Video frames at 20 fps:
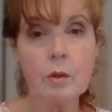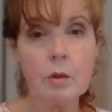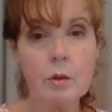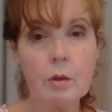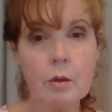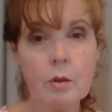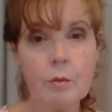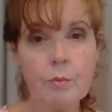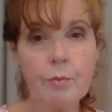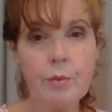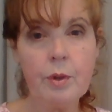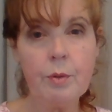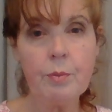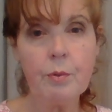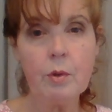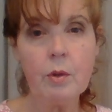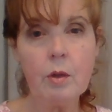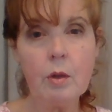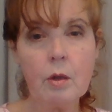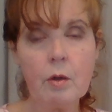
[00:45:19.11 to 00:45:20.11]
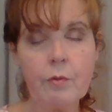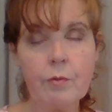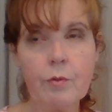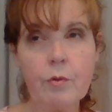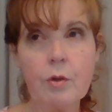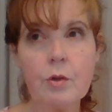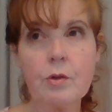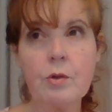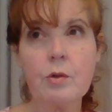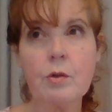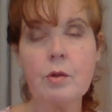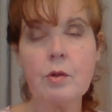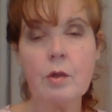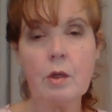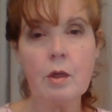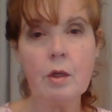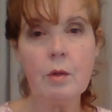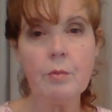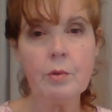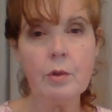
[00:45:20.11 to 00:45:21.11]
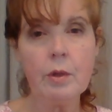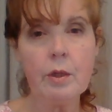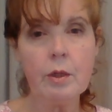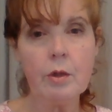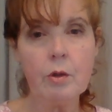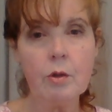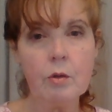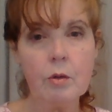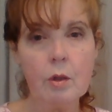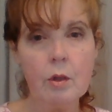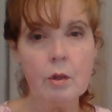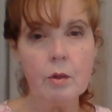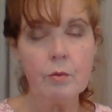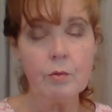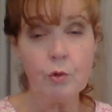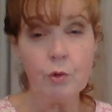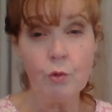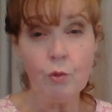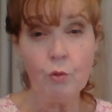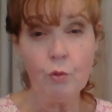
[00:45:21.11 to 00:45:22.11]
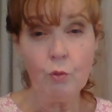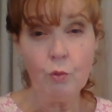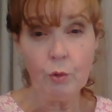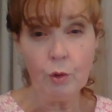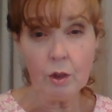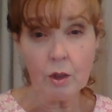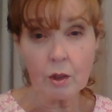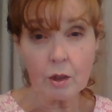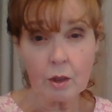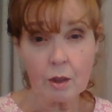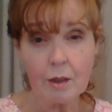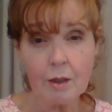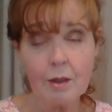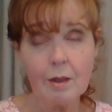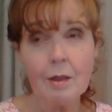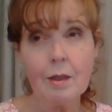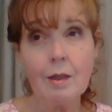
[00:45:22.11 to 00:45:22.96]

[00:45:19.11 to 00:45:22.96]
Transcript: uh, people are forced to stay up later to work